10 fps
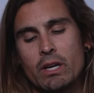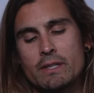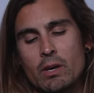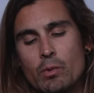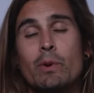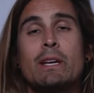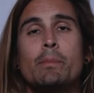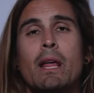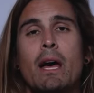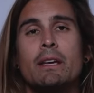gonna start
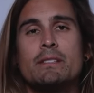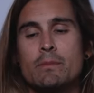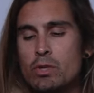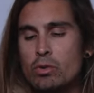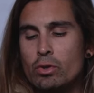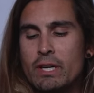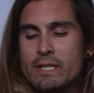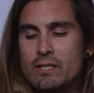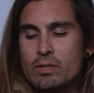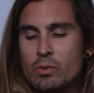reapplying some new
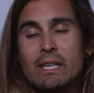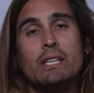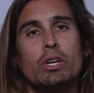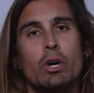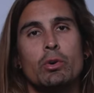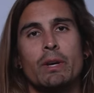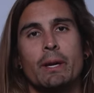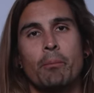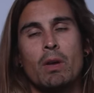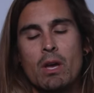grease to each O-ring.